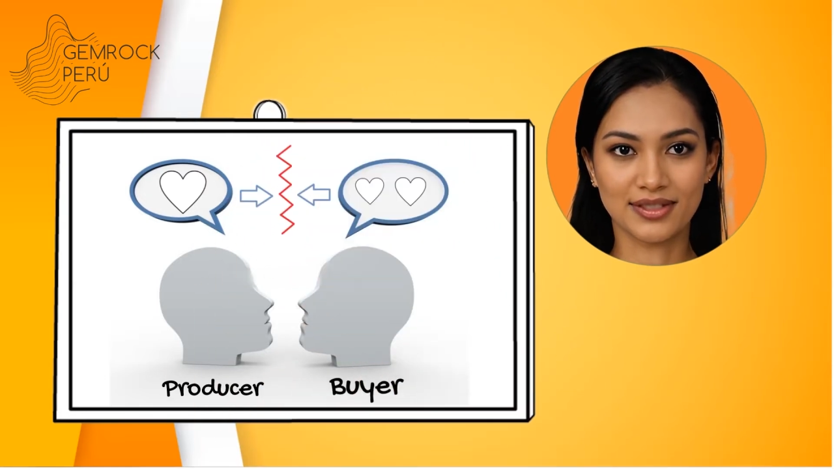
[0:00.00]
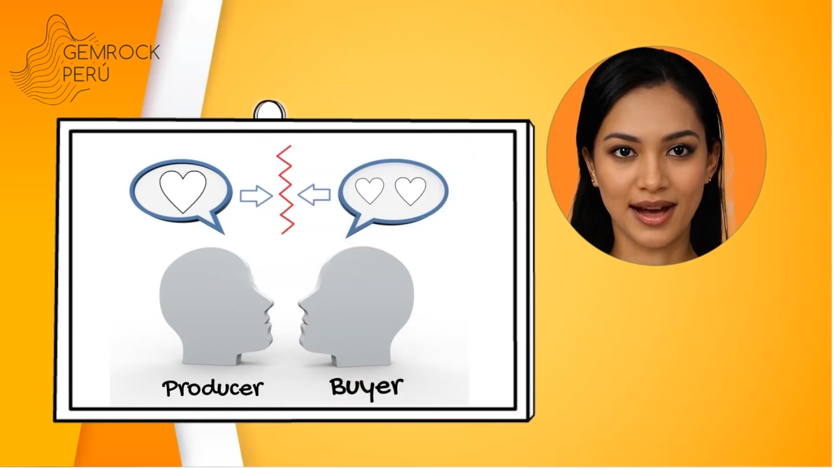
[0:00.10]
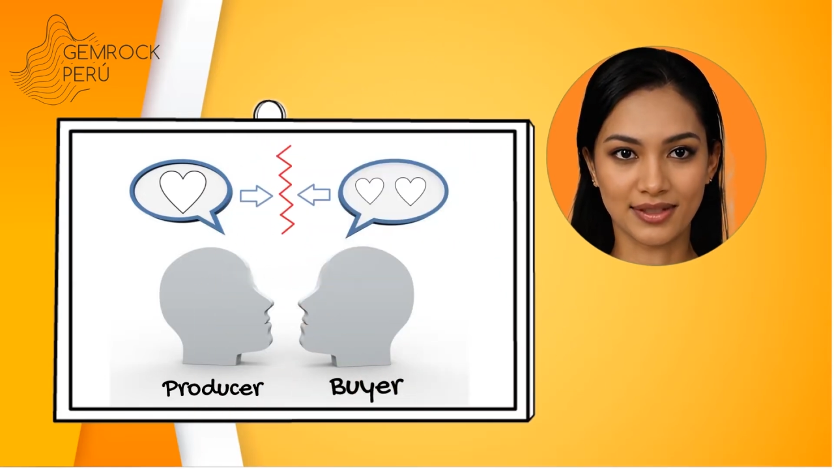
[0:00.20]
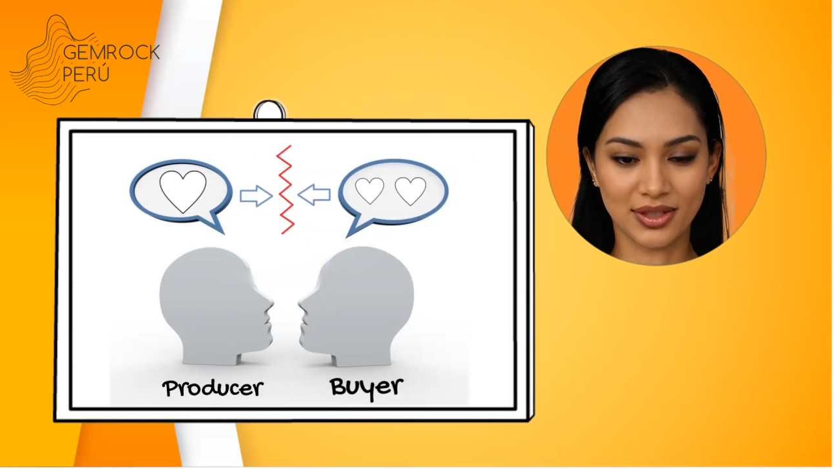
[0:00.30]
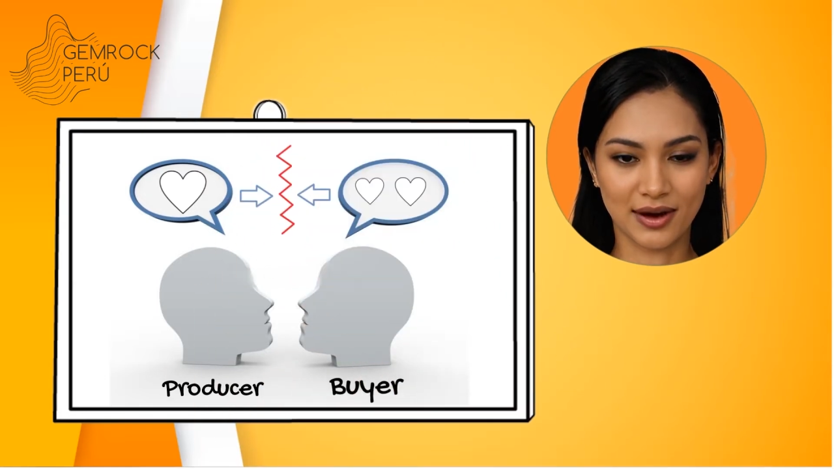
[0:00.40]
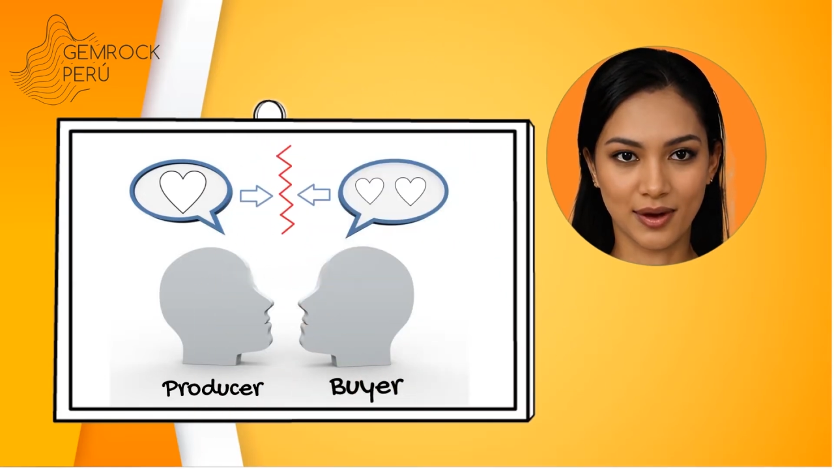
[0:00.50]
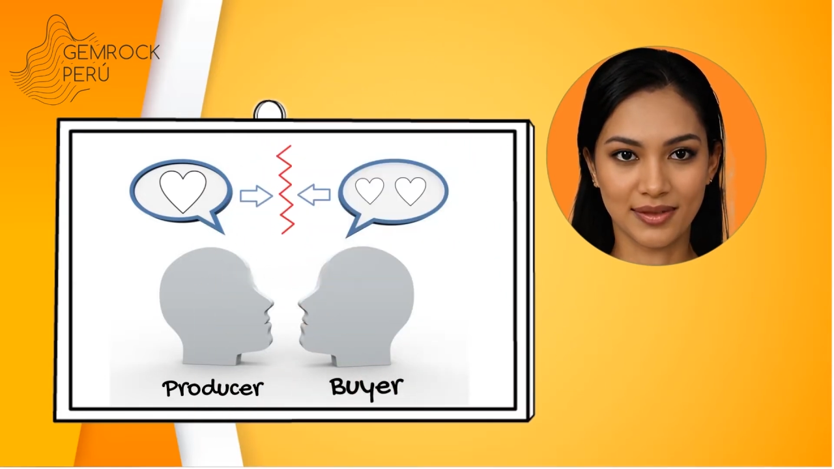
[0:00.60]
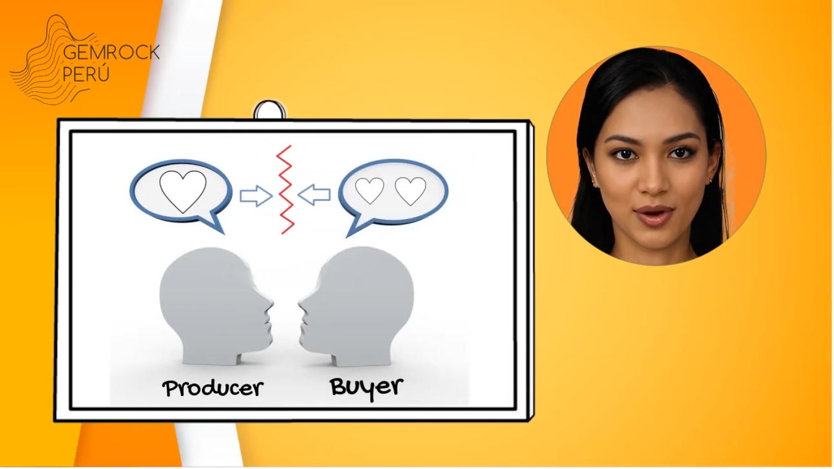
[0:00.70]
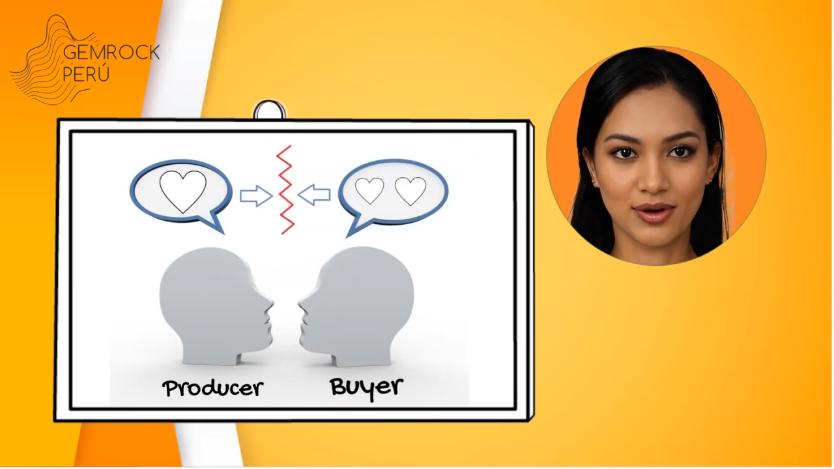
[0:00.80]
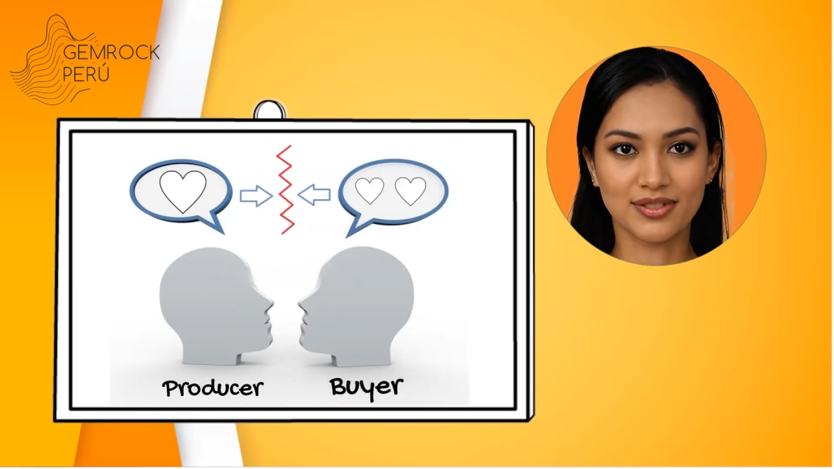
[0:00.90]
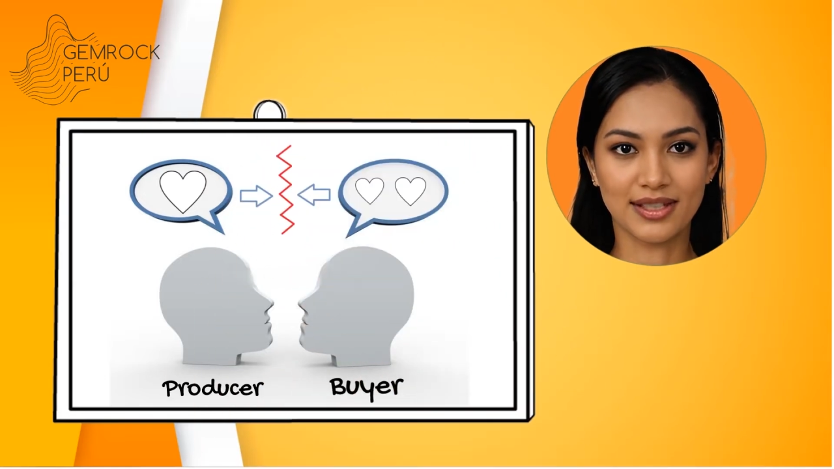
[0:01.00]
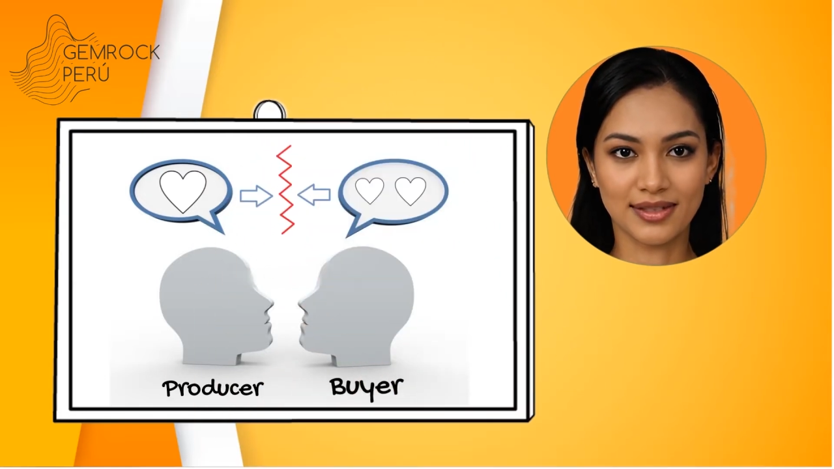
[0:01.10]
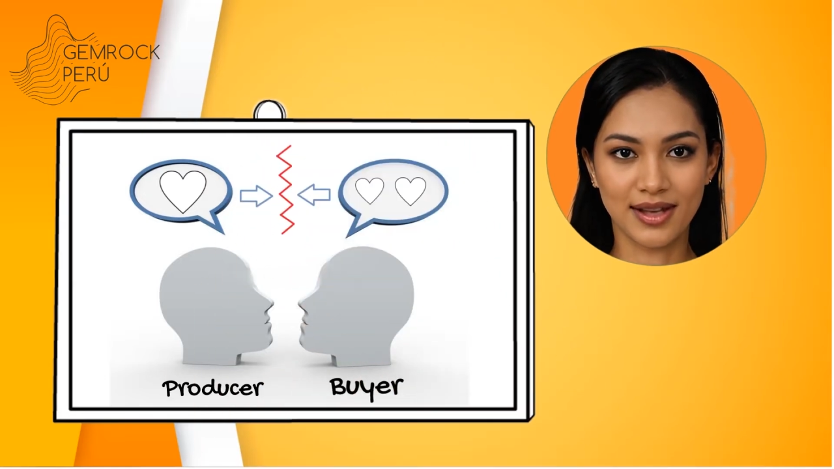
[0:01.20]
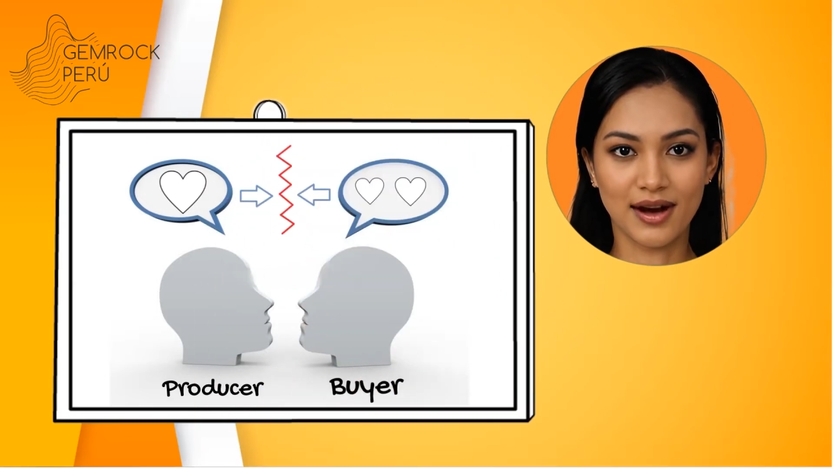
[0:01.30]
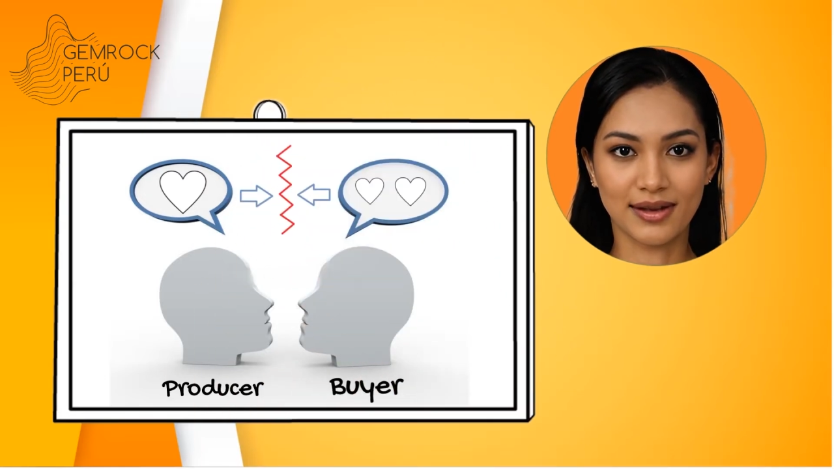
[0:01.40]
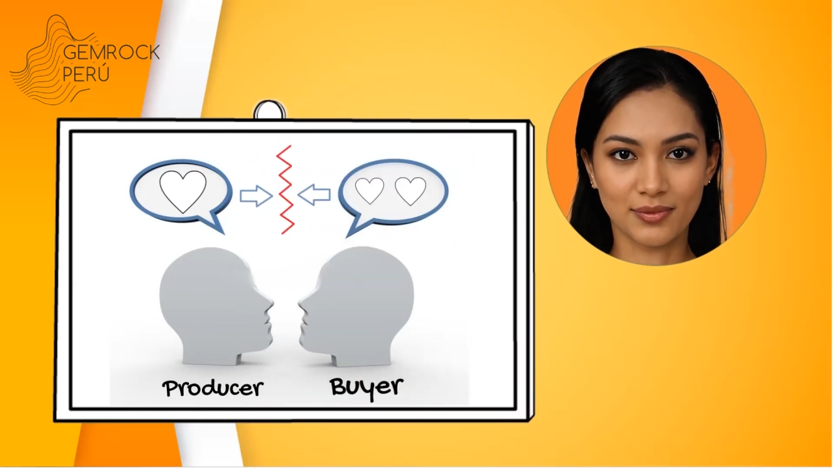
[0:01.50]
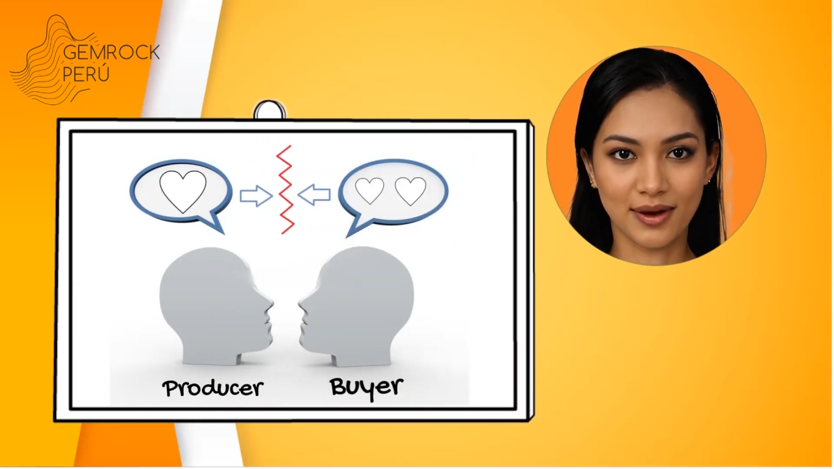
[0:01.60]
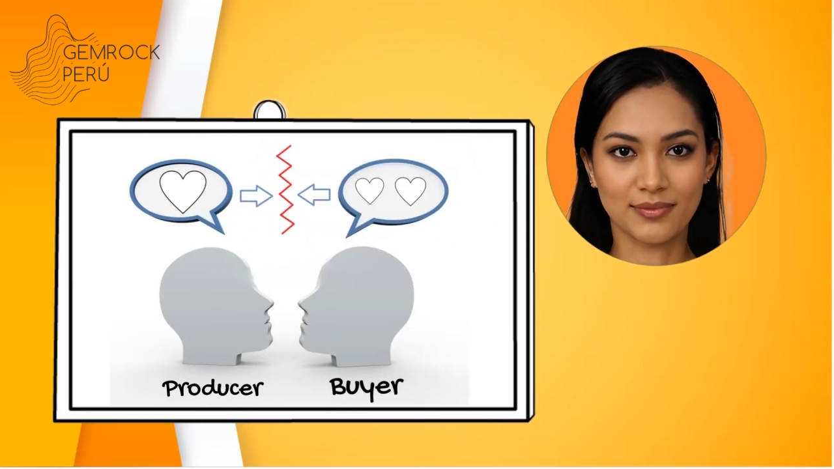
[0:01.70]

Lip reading: especially when both did not